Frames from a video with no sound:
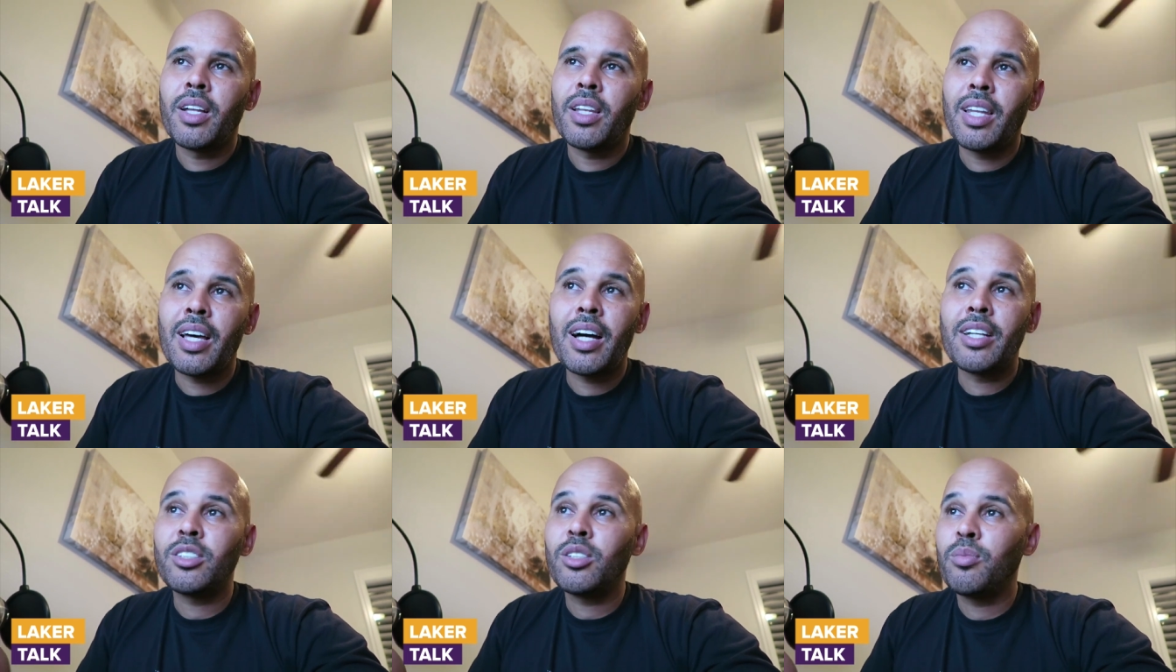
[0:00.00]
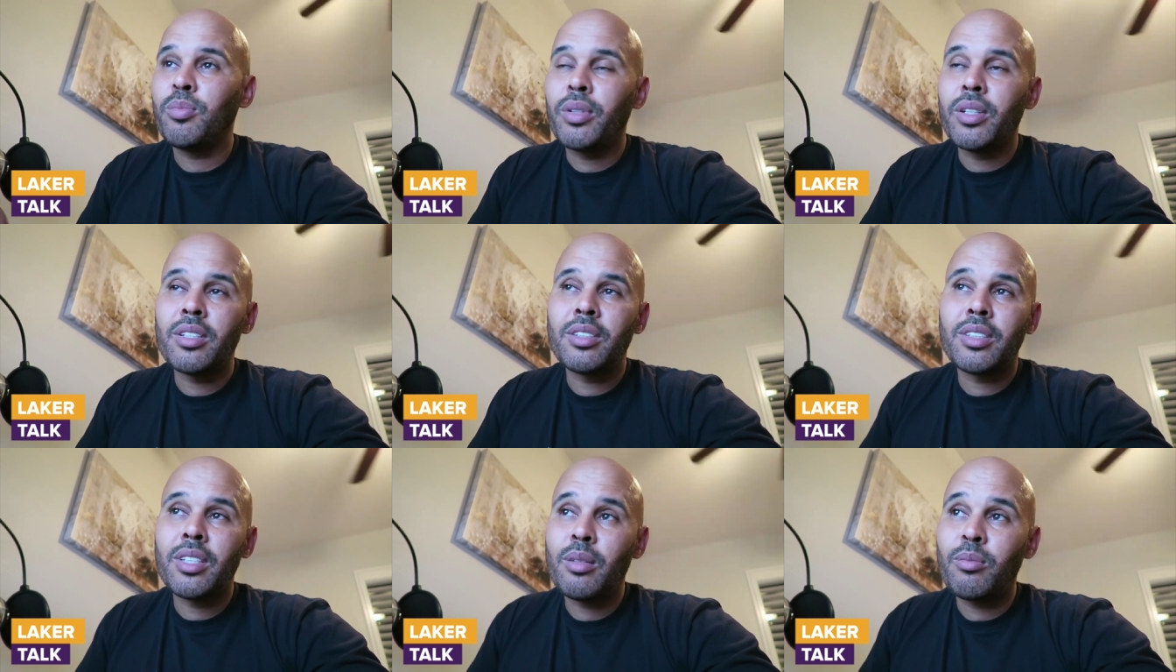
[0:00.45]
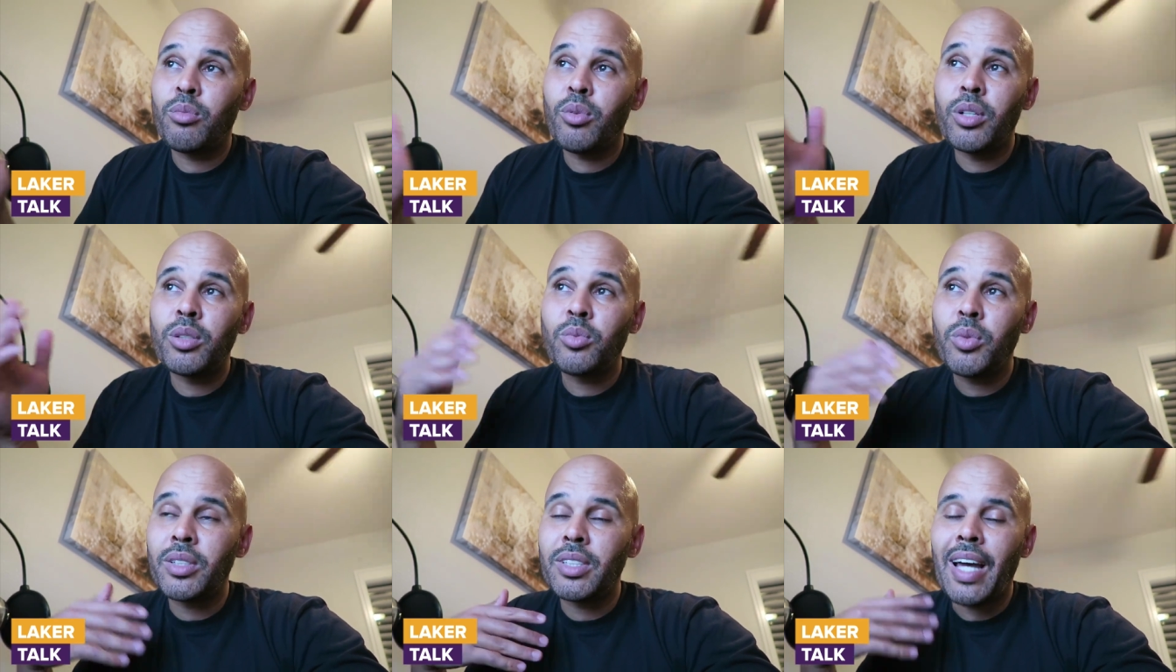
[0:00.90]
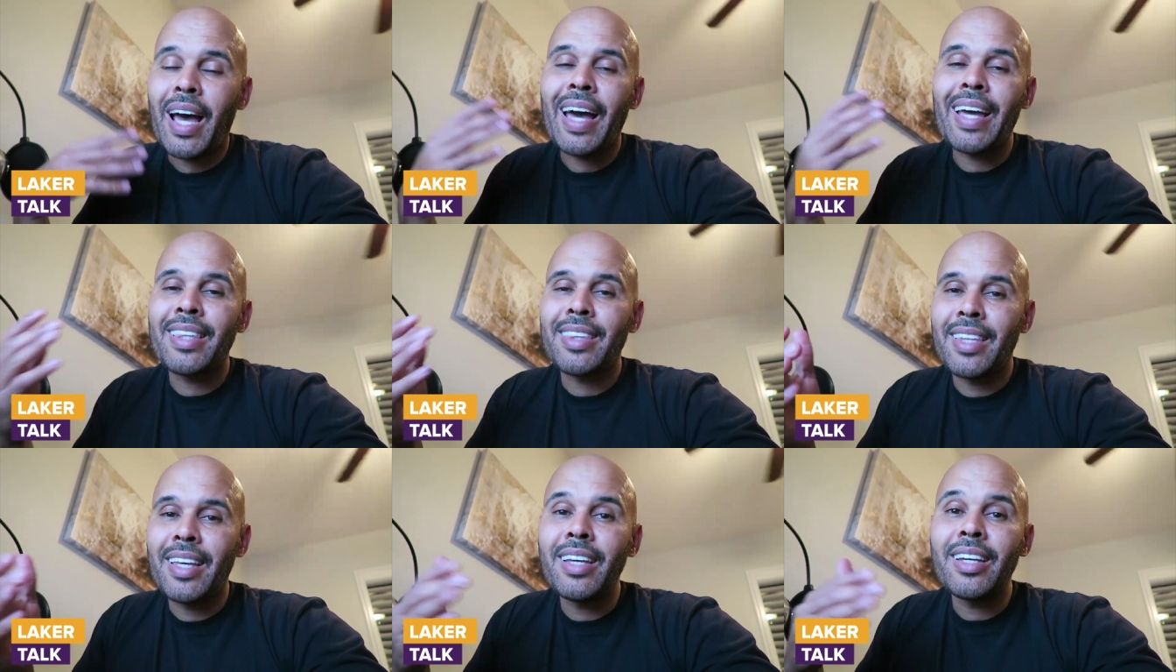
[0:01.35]
Lonzo put in 10 points, which
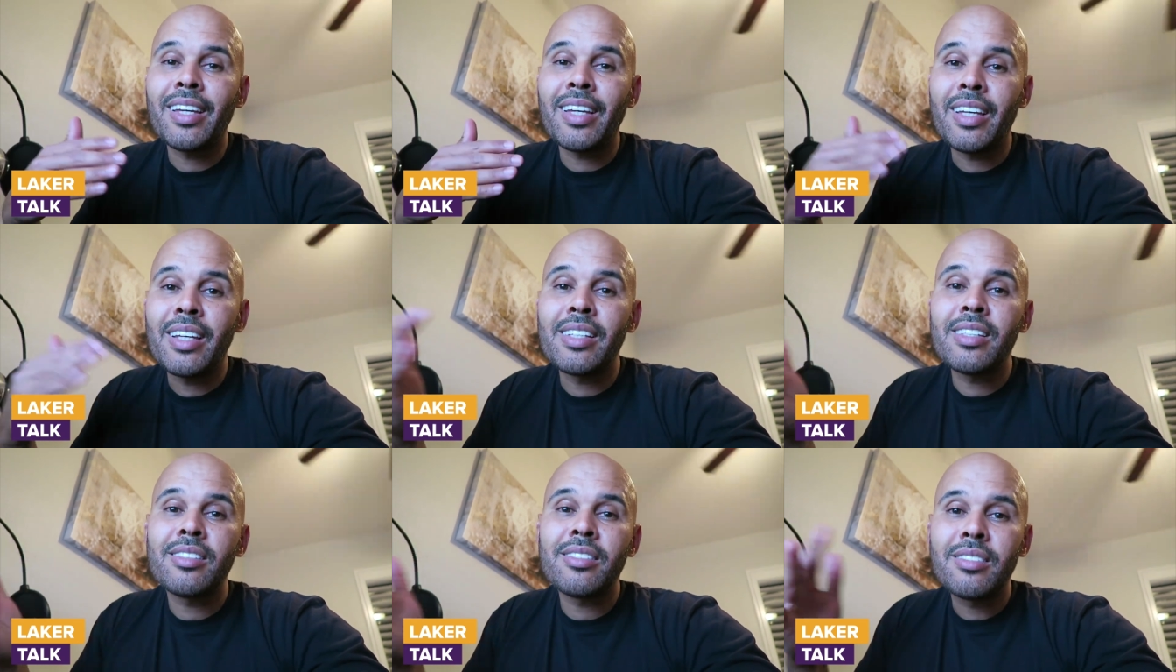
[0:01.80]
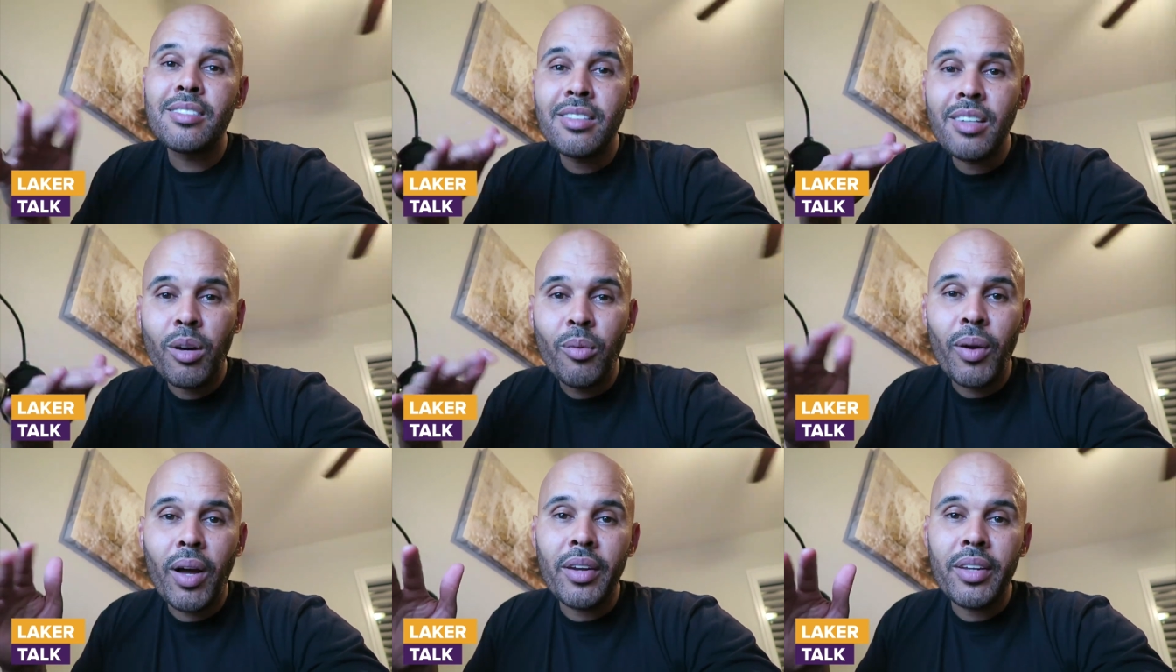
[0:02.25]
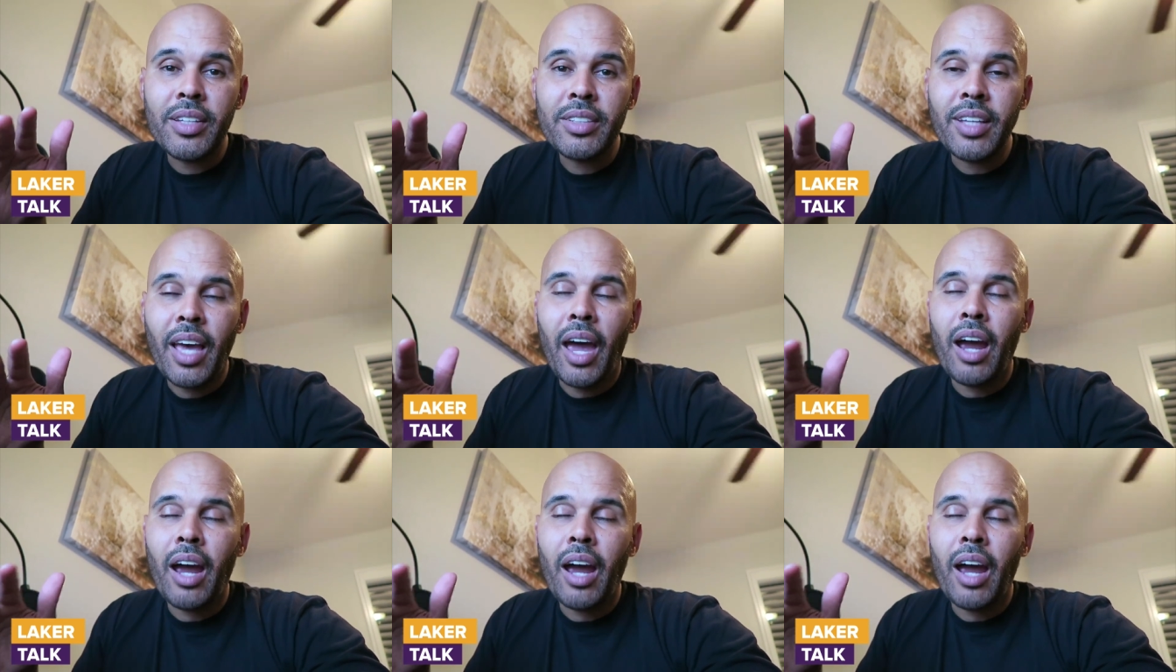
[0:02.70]
I think is around his